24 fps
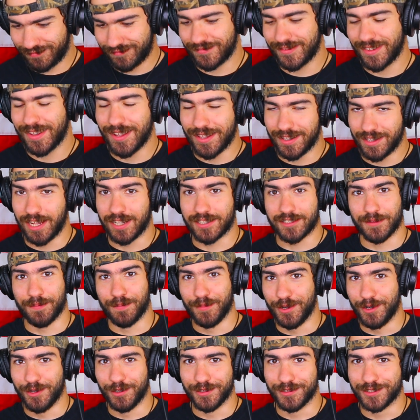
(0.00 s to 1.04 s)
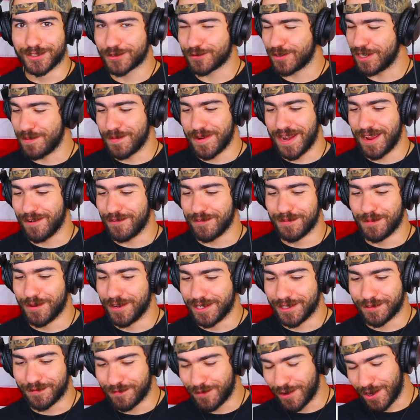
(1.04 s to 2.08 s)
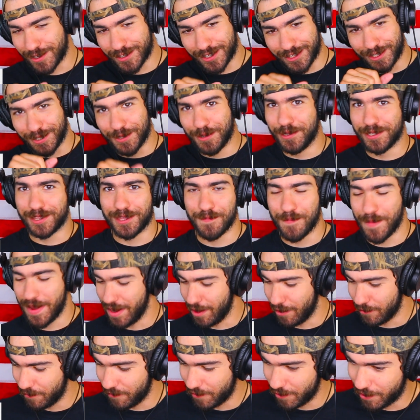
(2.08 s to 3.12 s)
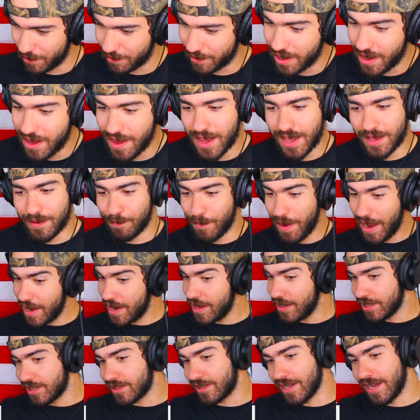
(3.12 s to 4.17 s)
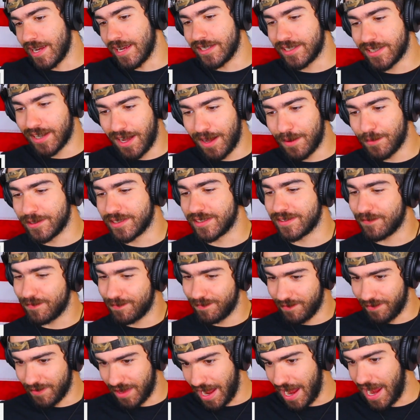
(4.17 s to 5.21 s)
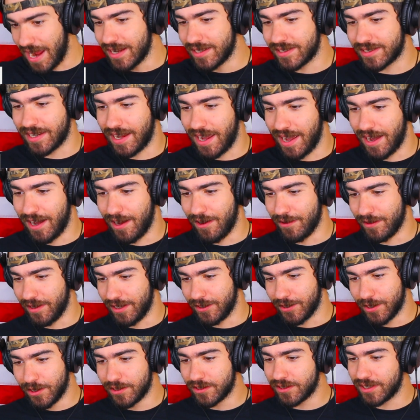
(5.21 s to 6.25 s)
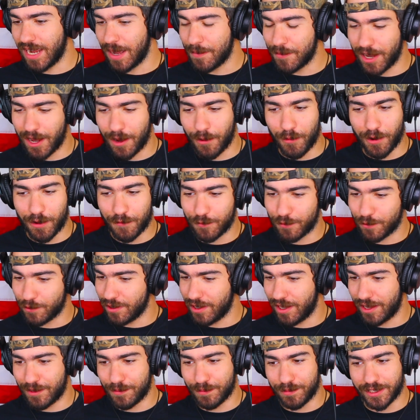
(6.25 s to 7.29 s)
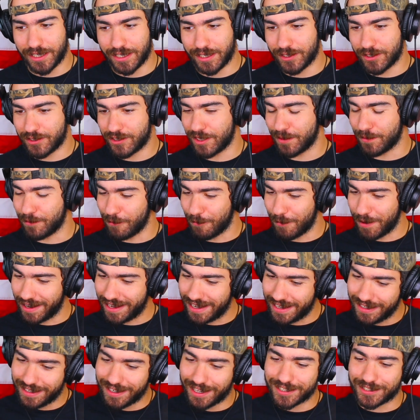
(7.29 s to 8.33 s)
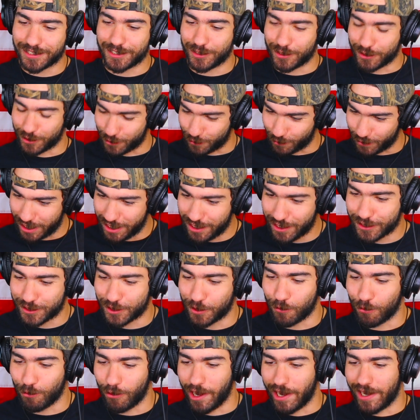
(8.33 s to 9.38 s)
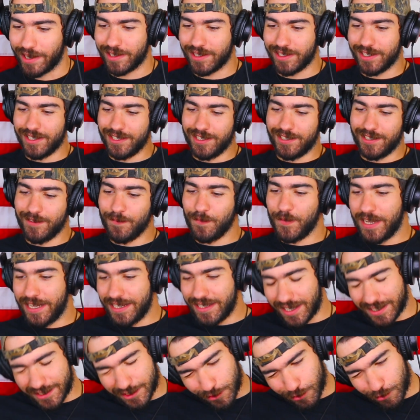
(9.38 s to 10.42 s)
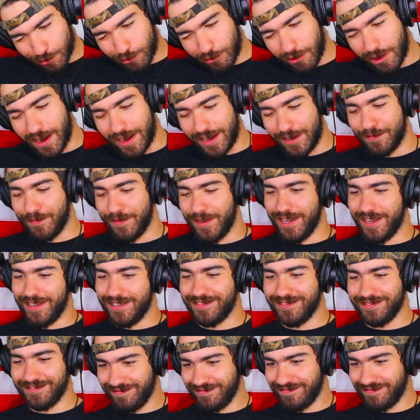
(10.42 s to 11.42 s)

Y'all. That's a mood. Screaming at everybody, fuck you with a megaphone. Might I say, Tom is iced out, and usually I'm not one for a lot of bling and shit, but man, he does it just, he does it right. He does it right, man